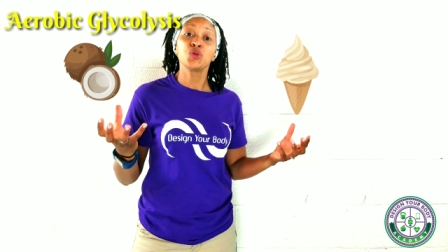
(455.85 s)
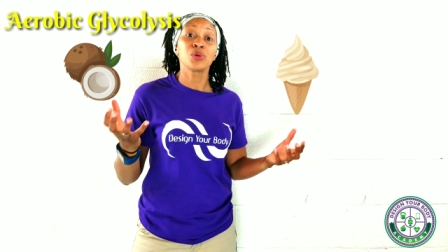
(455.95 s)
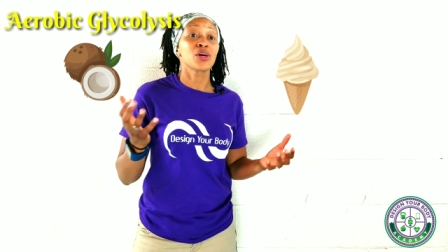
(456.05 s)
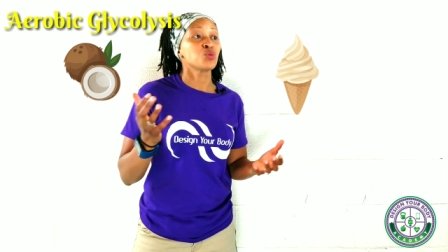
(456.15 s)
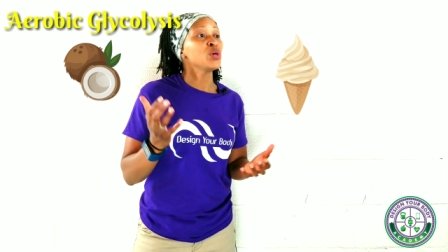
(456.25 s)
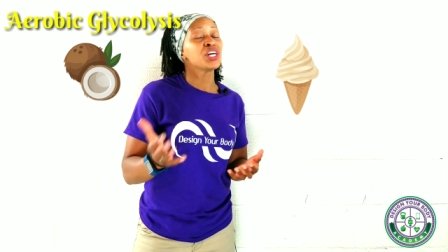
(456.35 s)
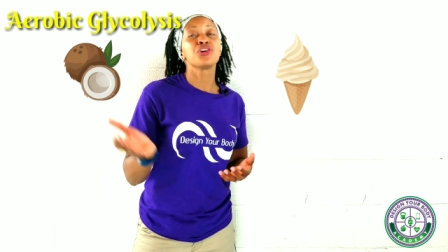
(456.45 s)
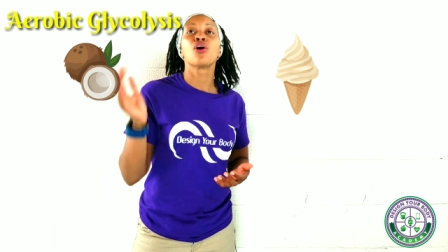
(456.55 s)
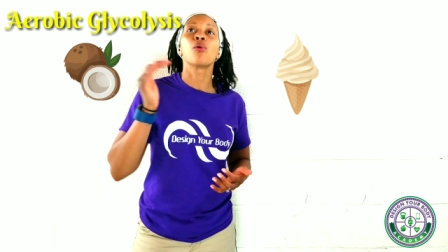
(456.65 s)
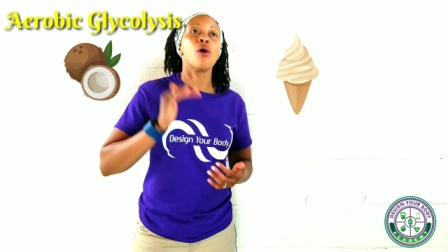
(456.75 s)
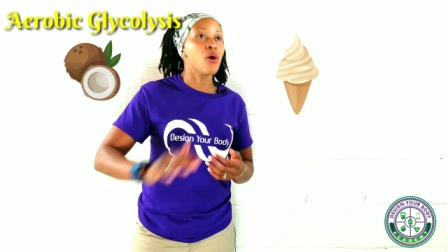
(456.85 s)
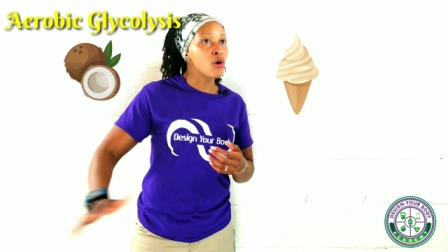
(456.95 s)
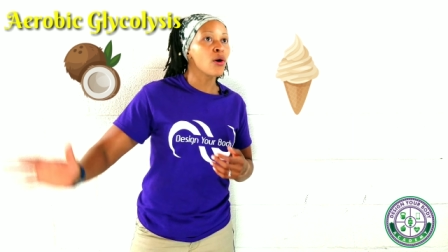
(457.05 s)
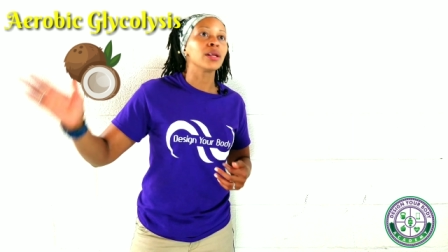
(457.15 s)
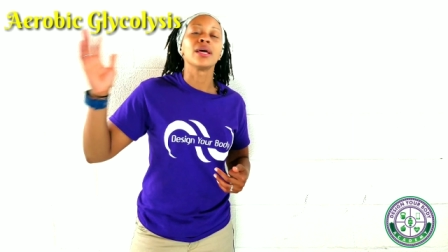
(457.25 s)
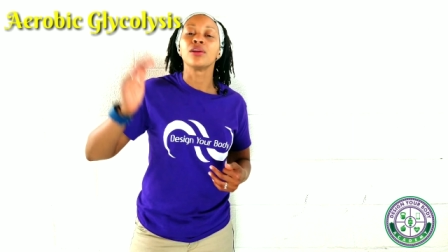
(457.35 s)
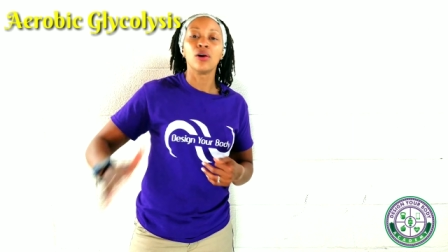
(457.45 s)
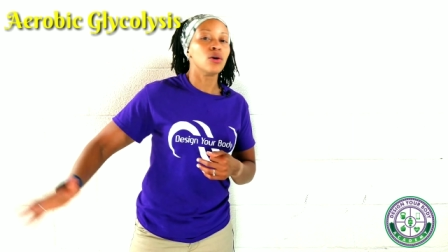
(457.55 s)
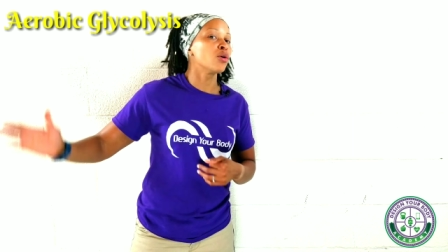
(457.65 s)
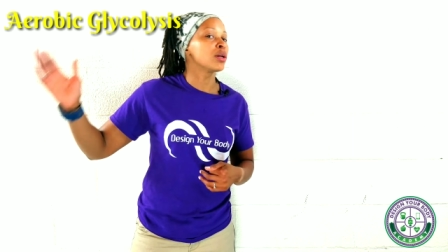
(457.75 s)
because we can go on and
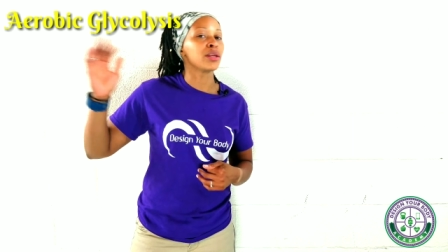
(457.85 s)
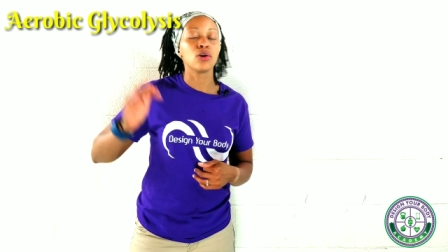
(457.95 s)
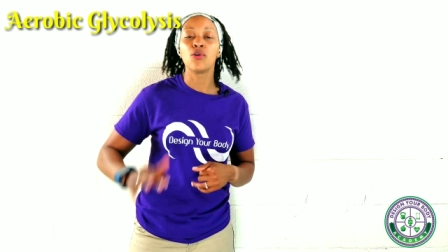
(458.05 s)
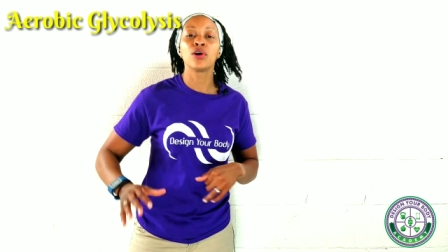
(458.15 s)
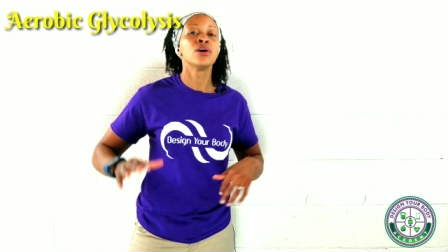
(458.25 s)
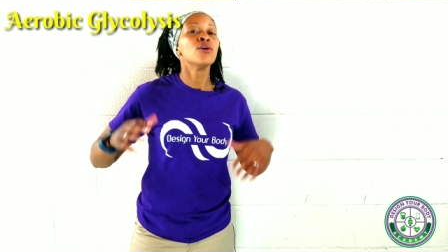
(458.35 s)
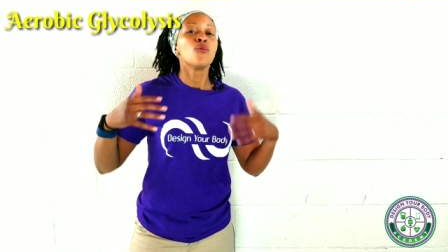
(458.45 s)
on and on